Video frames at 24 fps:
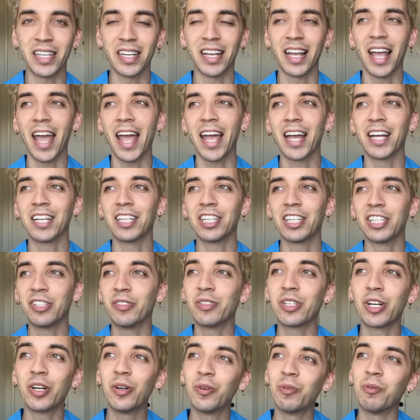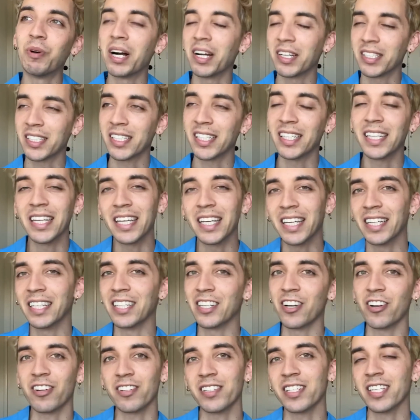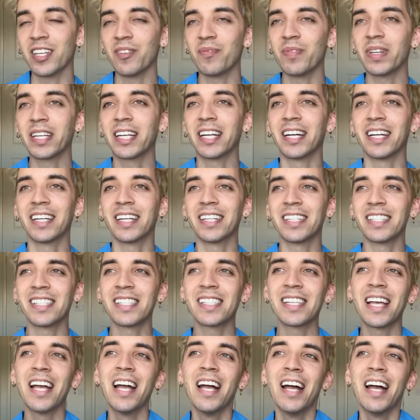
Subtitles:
and you don't want to need an RT because